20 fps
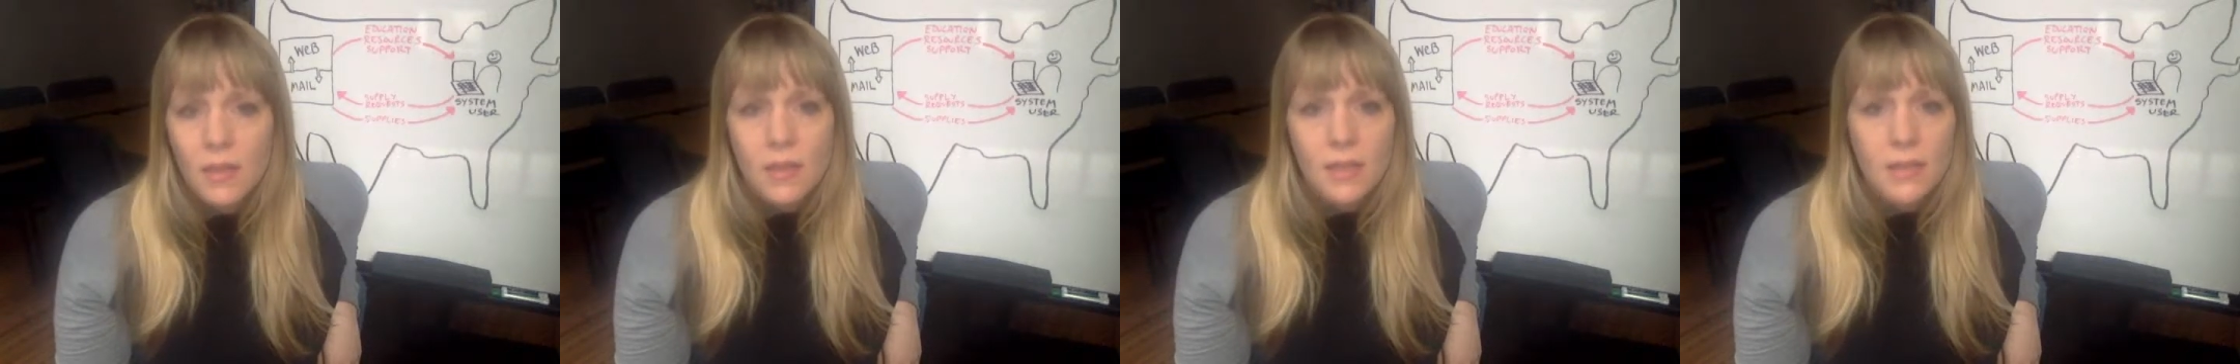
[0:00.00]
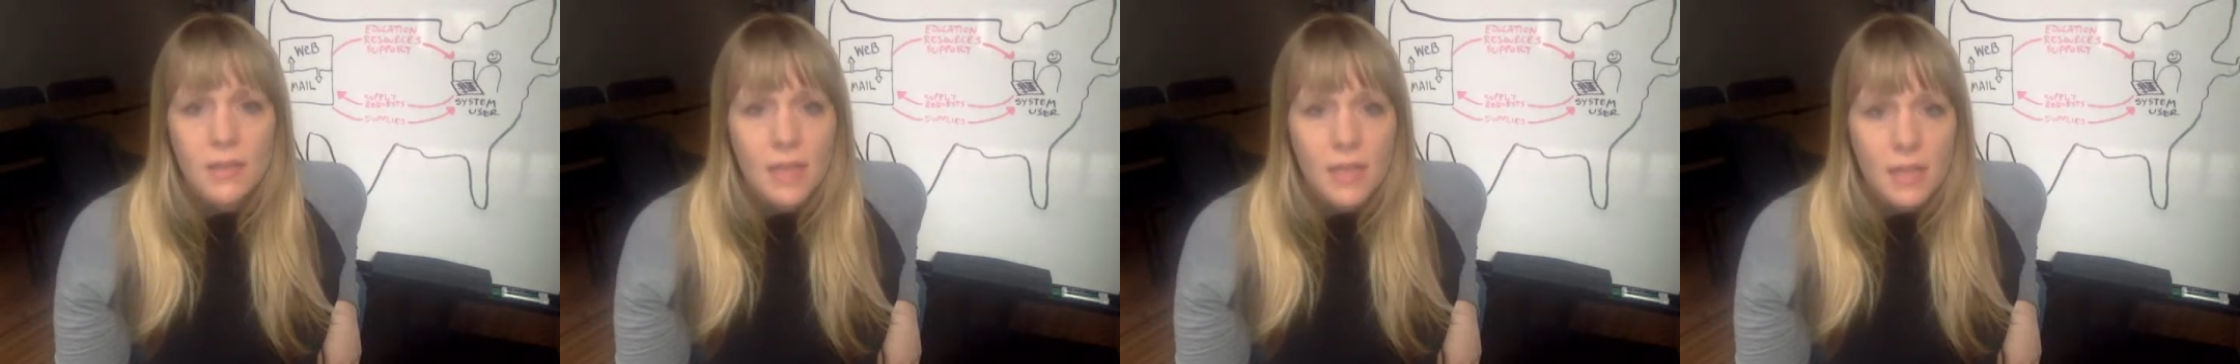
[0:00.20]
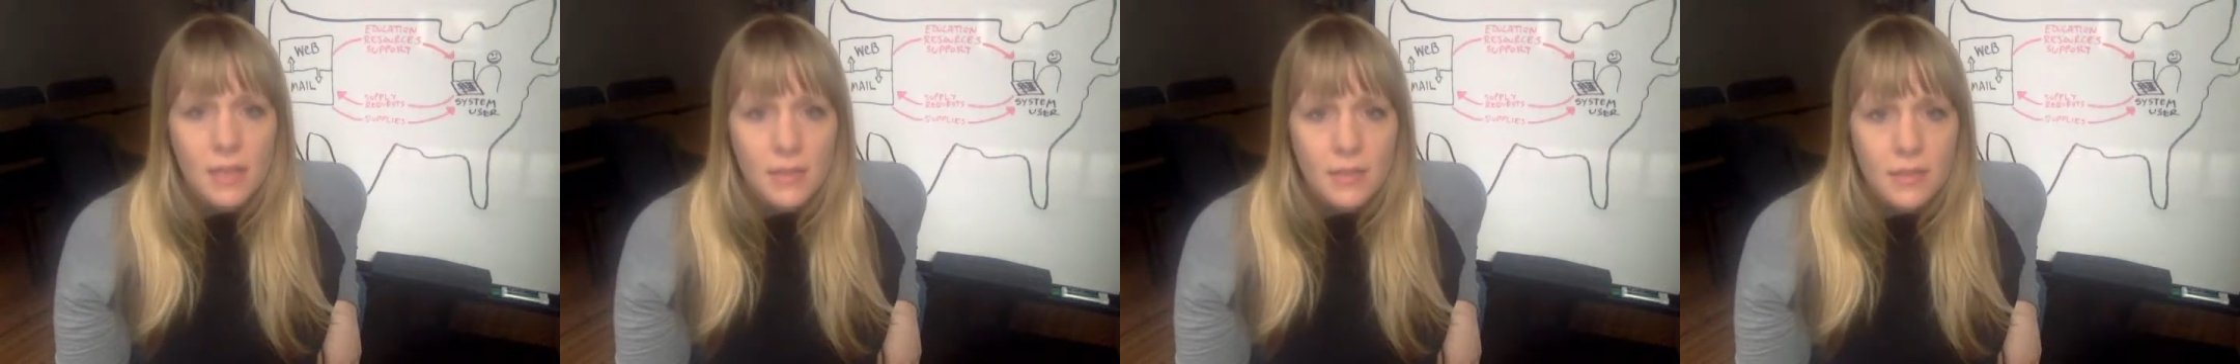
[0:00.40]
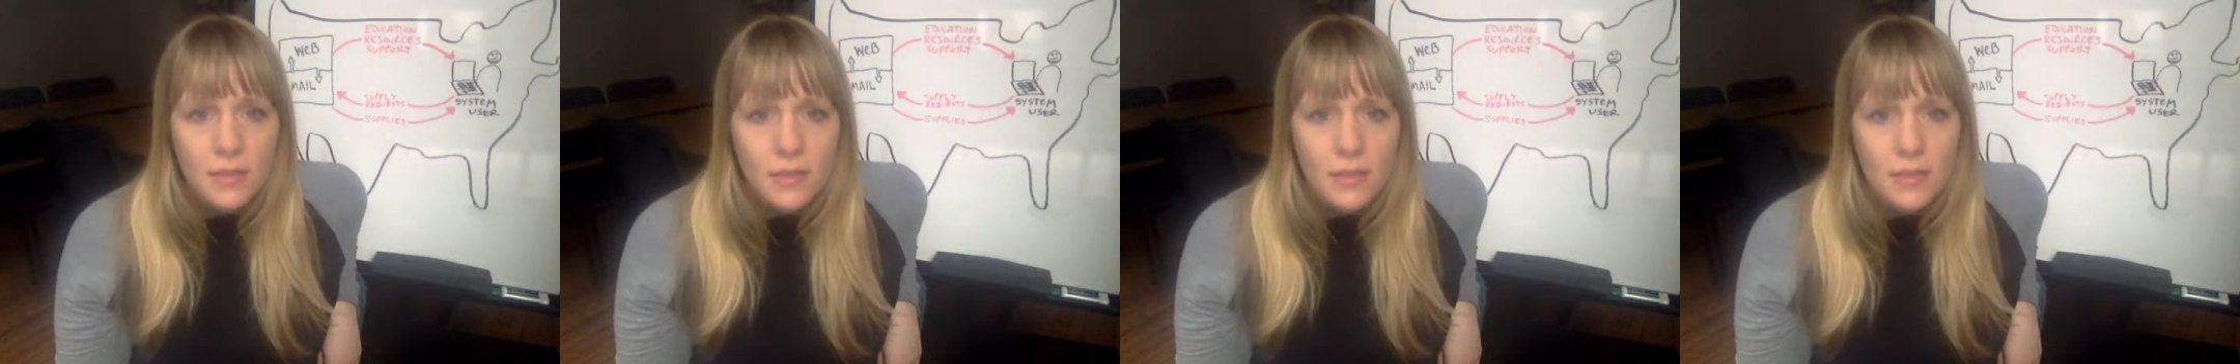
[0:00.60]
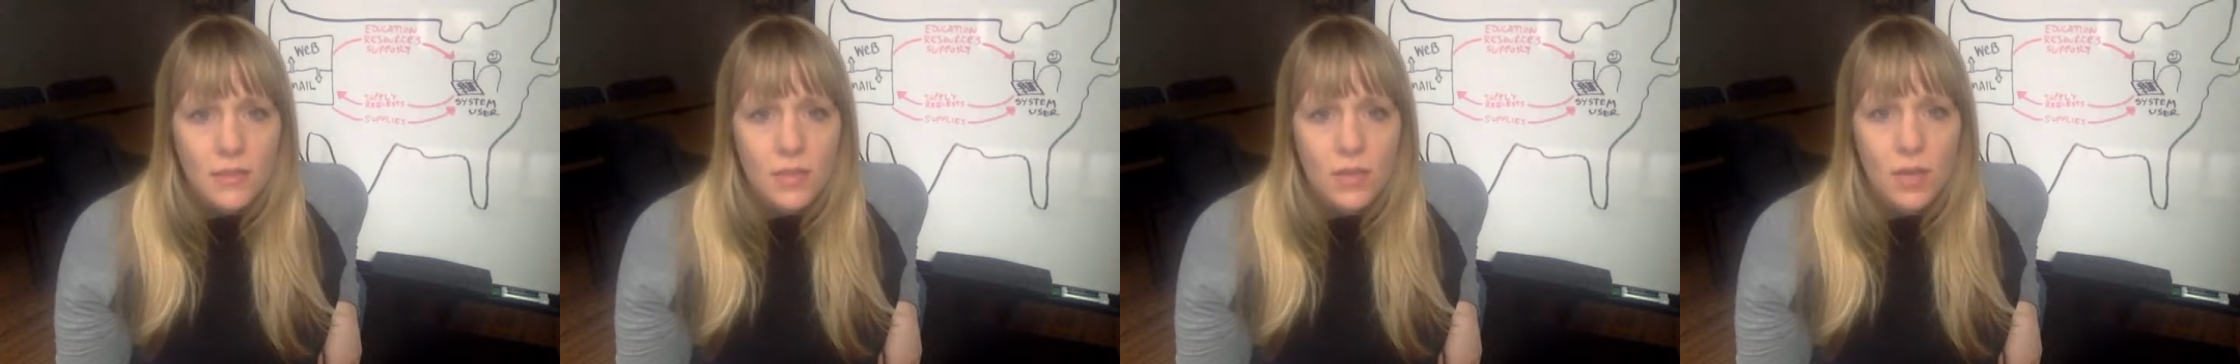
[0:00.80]

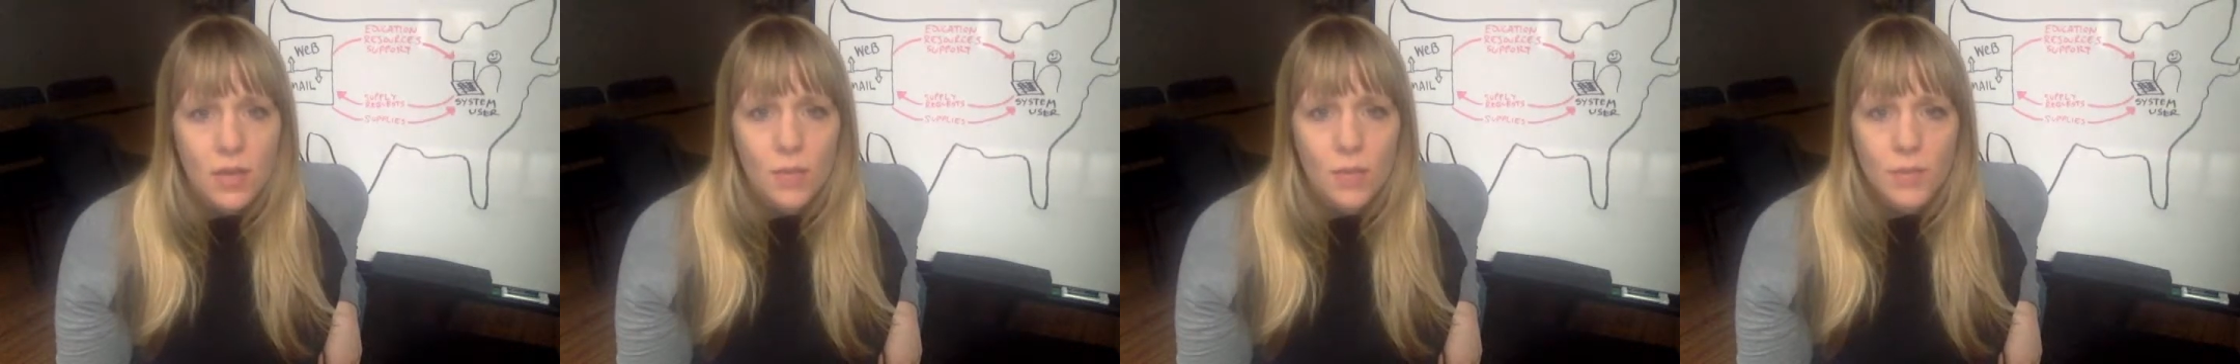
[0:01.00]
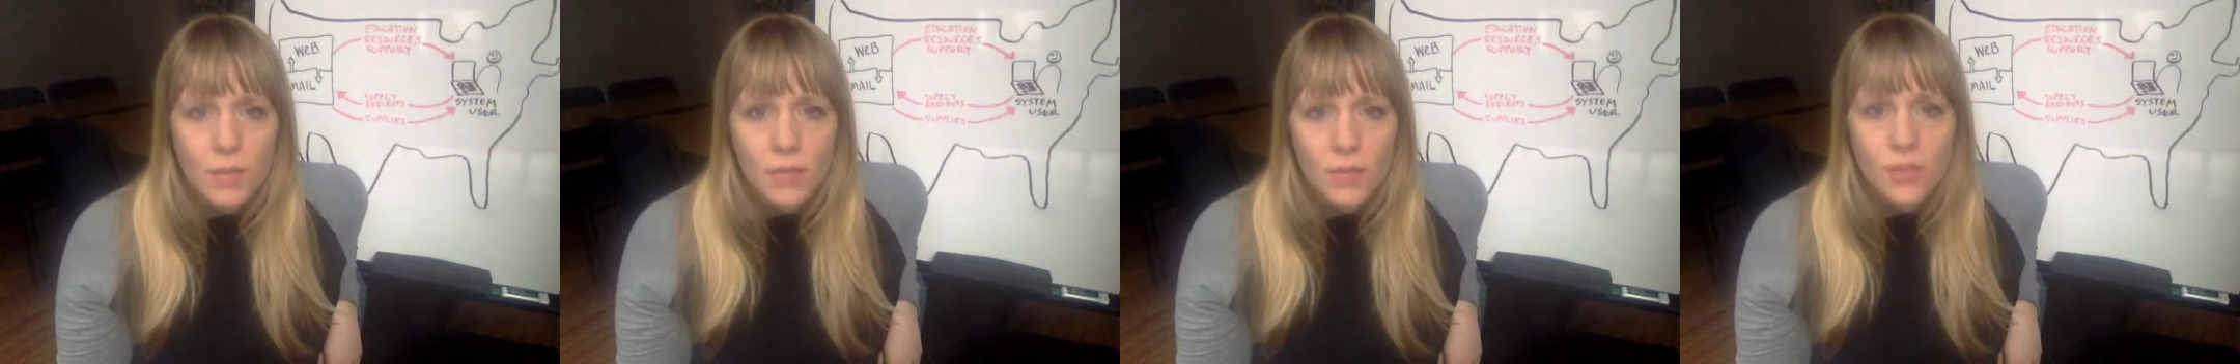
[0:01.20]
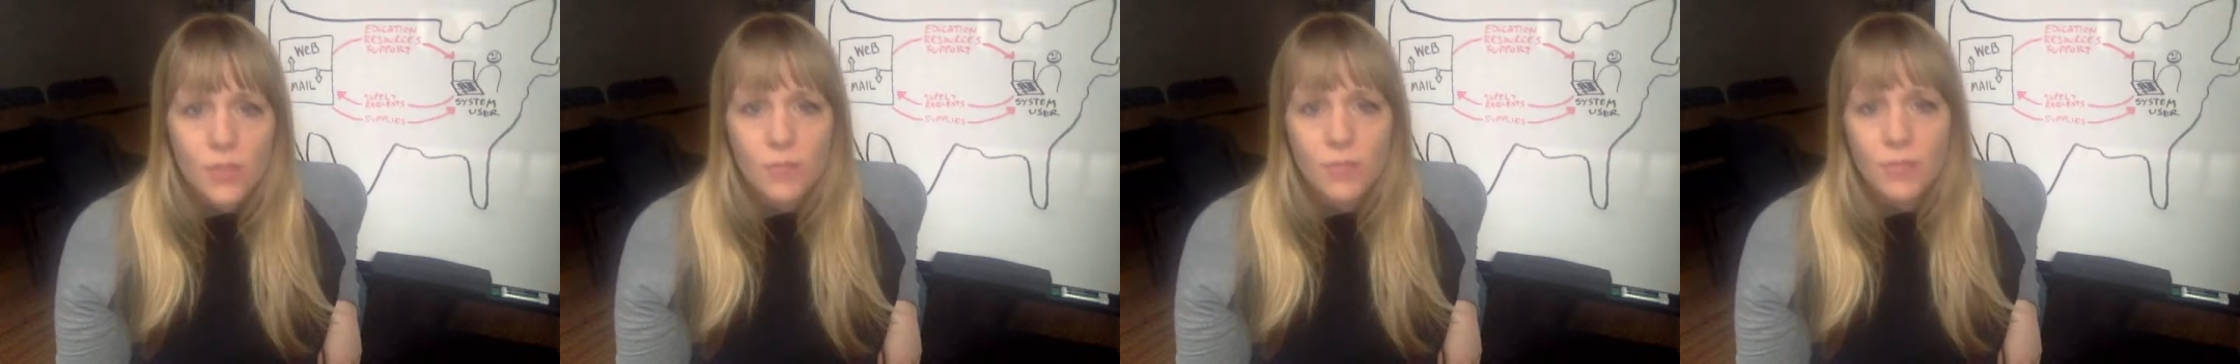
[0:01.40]
NEXT is a harm reduction